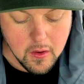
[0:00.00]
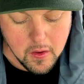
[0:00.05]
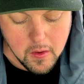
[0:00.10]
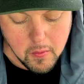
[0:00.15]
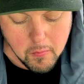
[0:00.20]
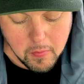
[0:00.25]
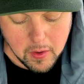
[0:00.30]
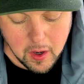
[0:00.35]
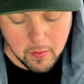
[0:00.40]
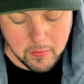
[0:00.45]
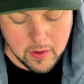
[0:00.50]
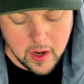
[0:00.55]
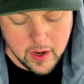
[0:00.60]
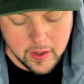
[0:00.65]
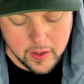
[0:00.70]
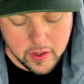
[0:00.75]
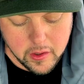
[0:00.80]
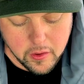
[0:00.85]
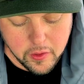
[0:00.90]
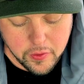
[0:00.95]
But I'm getting
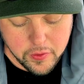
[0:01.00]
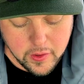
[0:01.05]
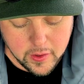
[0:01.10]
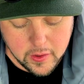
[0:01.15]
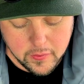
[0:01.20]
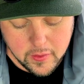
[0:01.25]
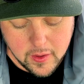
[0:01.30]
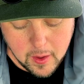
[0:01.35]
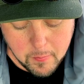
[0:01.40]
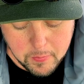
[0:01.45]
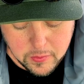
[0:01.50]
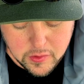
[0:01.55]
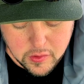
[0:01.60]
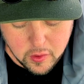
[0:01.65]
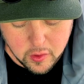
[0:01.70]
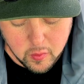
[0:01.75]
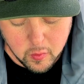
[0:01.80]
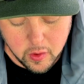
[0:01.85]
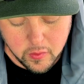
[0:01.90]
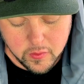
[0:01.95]
into the thick of the
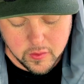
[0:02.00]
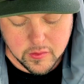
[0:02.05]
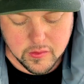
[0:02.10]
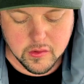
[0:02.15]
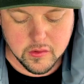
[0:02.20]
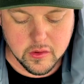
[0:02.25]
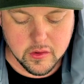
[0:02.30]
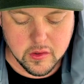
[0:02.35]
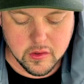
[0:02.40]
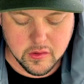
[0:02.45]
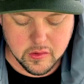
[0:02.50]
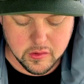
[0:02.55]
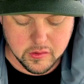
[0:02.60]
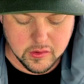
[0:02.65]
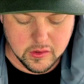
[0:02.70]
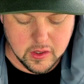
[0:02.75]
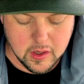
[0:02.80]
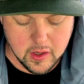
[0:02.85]
episode where there's this